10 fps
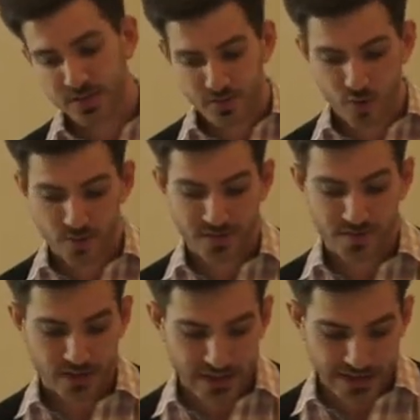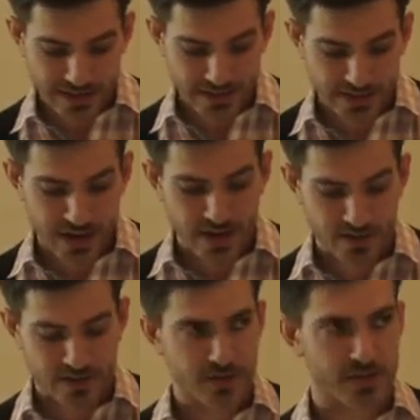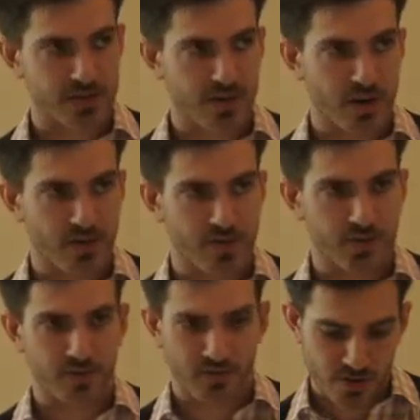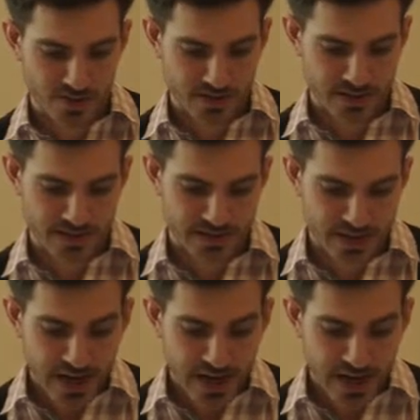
forms of relating, and other sociocultural forces,